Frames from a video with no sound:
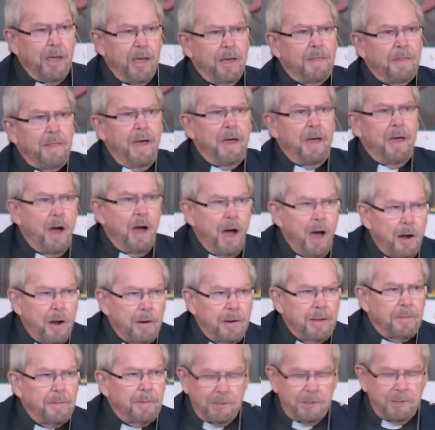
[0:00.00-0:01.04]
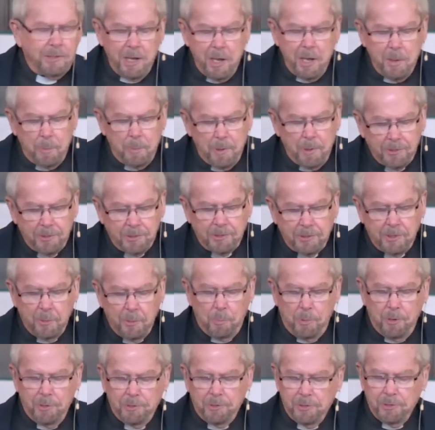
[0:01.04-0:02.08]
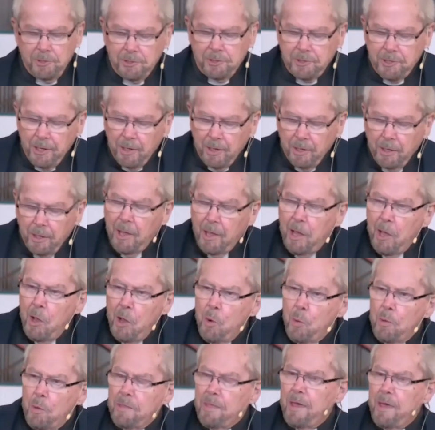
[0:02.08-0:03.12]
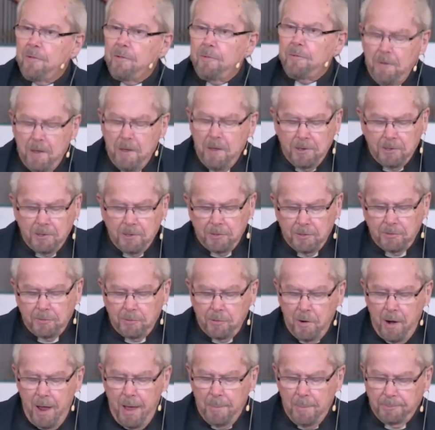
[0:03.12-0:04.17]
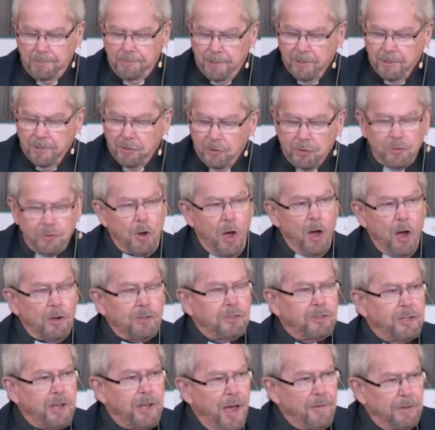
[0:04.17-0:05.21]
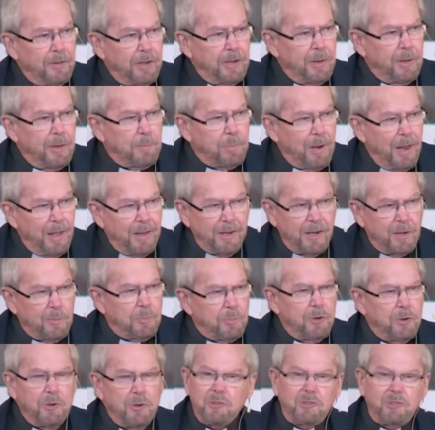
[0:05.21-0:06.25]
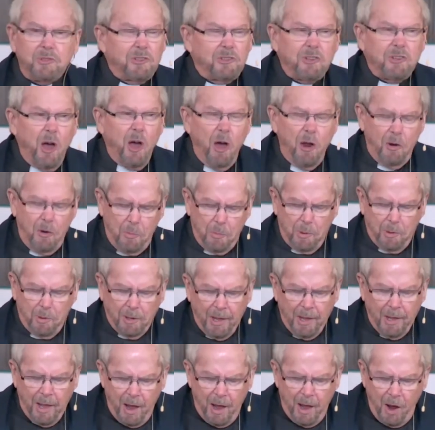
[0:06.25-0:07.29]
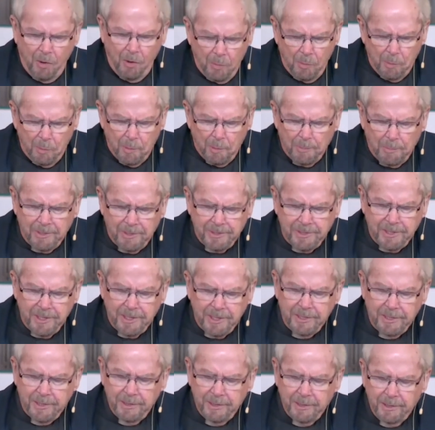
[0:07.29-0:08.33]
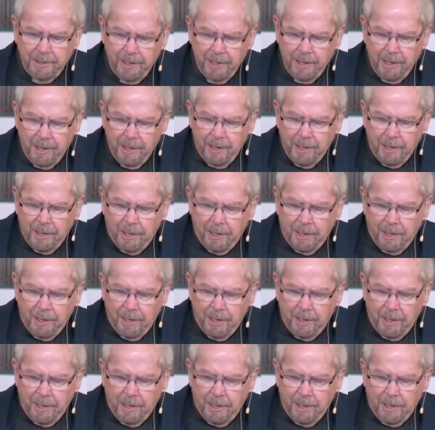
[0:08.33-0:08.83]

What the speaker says: So here they are in the deepest prison cell with their feet trapped in stocks, covered in blood and bruises, a horrible, horrible business.